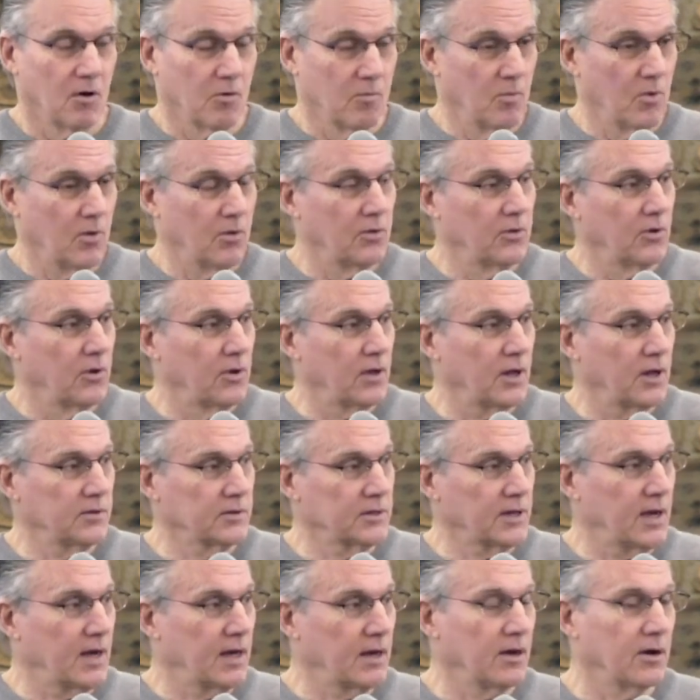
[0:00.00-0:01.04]
or, or oh, no, I
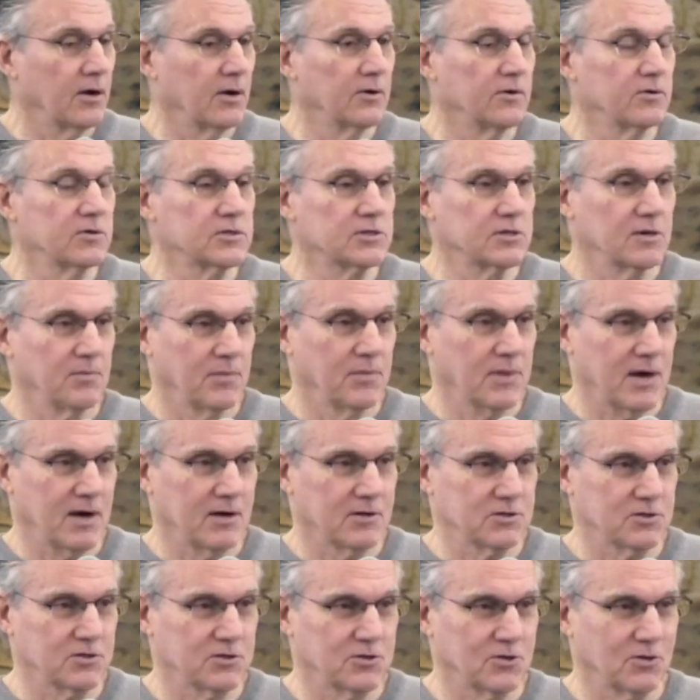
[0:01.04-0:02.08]
think they had a hundred and some
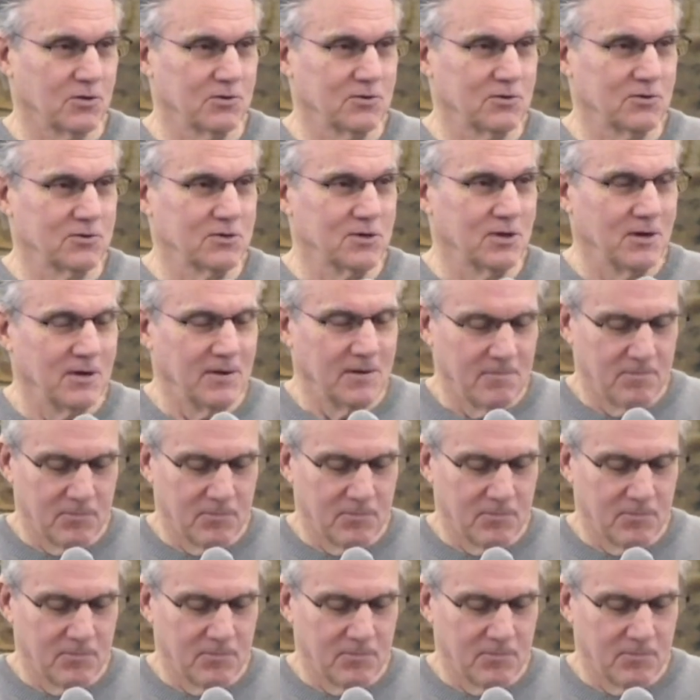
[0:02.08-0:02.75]
thousand soldiers.